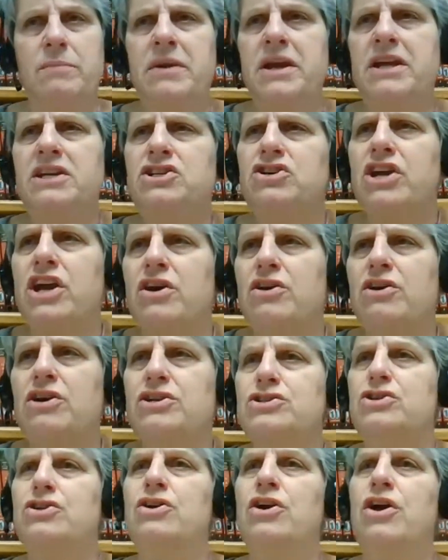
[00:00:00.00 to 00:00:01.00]
A major
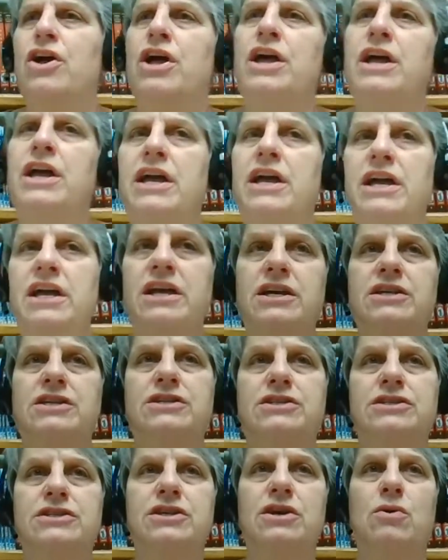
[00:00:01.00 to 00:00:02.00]
character
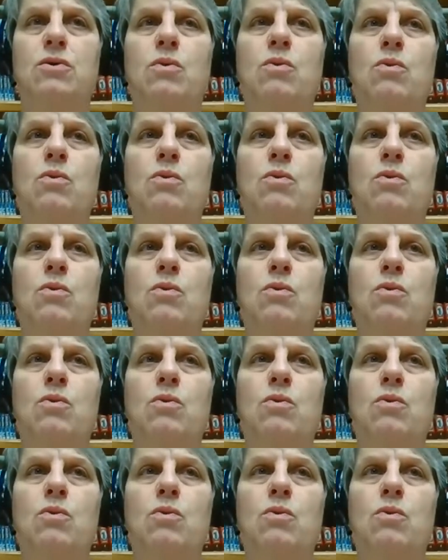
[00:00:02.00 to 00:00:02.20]
is